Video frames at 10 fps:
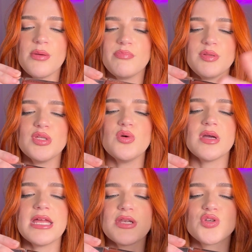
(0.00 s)
blue
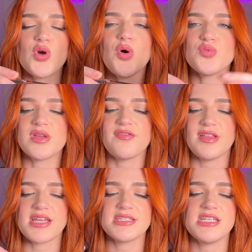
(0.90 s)
and gold
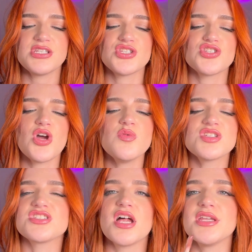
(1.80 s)
reflex. It is so
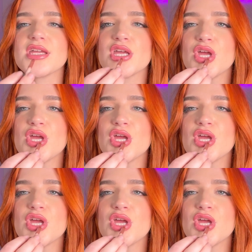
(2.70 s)
stunning.